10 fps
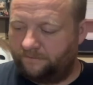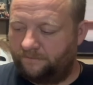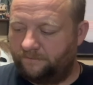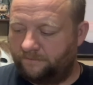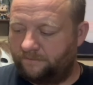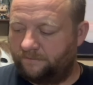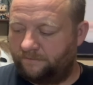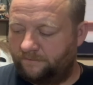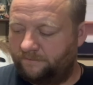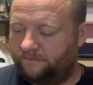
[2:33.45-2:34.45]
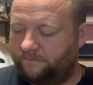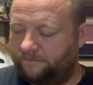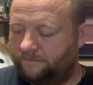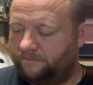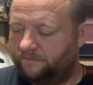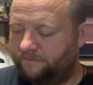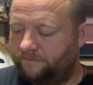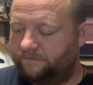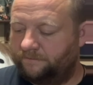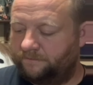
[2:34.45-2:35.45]

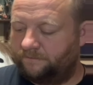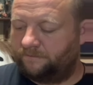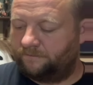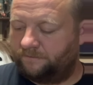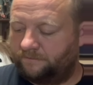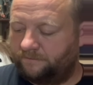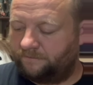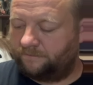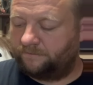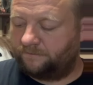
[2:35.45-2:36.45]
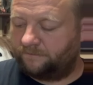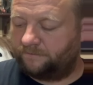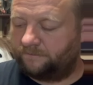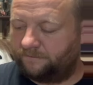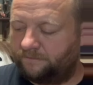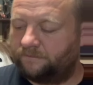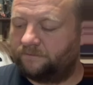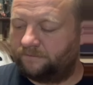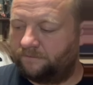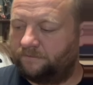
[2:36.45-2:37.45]

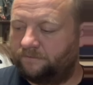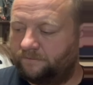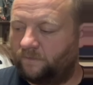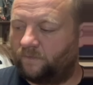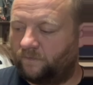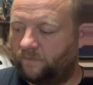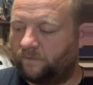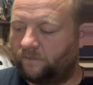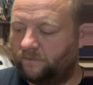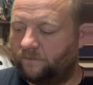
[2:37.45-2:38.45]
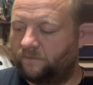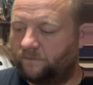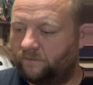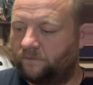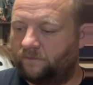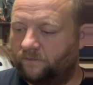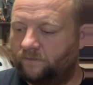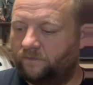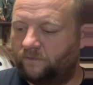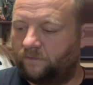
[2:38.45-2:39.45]

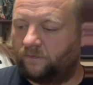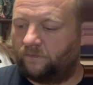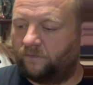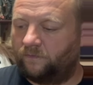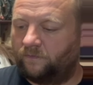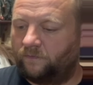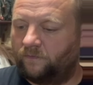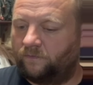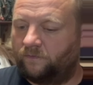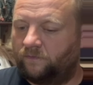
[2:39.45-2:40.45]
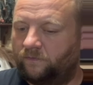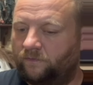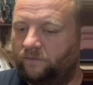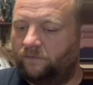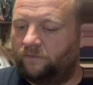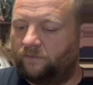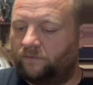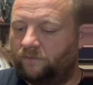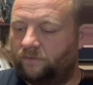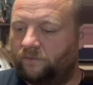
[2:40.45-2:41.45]
No words are spoken by the person on screen.